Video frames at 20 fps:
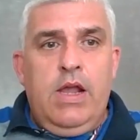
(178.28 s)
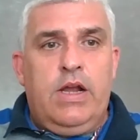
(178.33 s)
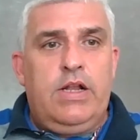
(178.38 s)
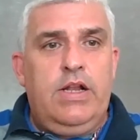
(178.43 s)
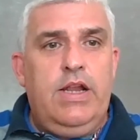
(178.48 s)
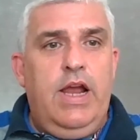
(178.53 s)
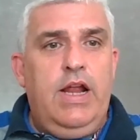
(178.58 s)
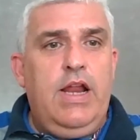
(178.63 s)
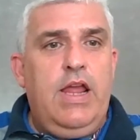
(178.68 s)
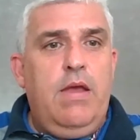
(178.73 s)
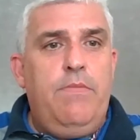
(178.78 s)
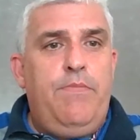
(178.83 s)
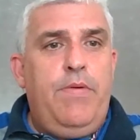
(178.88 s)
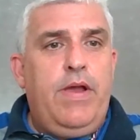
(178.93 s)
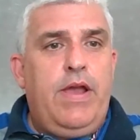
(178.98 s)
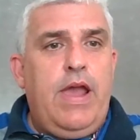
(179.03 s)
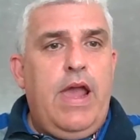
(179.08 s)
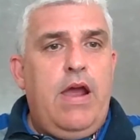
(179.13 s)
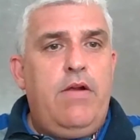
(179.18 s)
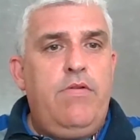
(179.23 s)
Clearly, a
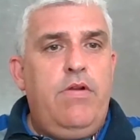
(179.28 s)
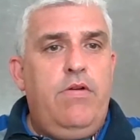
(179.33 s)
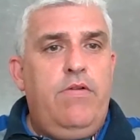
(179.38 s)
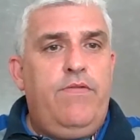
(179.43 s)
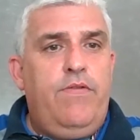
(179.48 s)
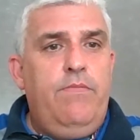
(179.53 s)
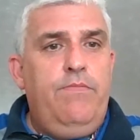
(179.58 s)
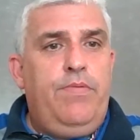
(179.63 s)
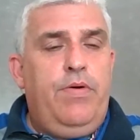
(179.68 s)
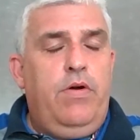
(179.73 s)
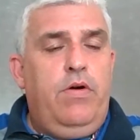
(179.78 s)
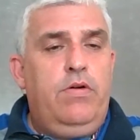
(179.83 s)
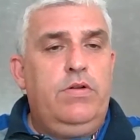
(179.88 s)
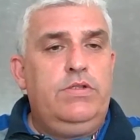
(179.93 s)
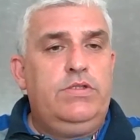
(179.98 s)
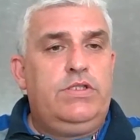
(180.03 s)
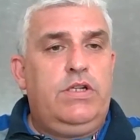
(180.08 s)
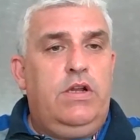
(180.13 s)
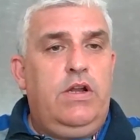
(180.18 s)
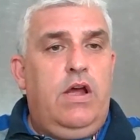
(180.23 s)
big area of
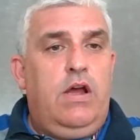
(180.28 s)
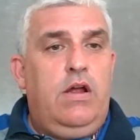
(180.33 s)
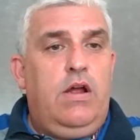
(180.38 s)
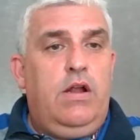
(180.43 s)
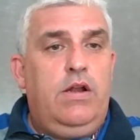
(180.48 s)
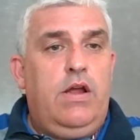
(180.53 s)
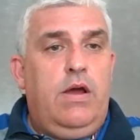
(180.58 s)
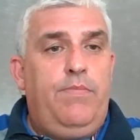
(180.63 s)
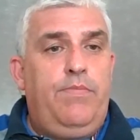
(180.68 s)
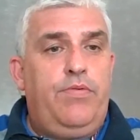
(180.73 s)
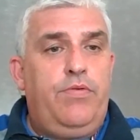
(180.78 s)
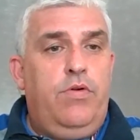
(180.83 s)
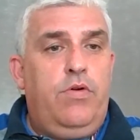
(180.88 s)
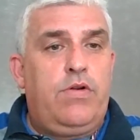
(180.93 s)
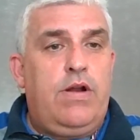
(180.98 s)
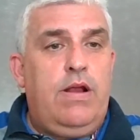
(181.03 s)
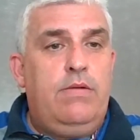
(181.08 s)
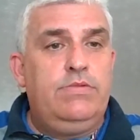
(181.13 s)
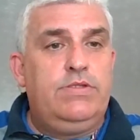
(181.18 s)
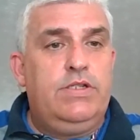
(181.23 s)
importance on our, on our
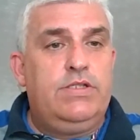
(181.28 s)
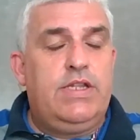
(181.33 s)
programs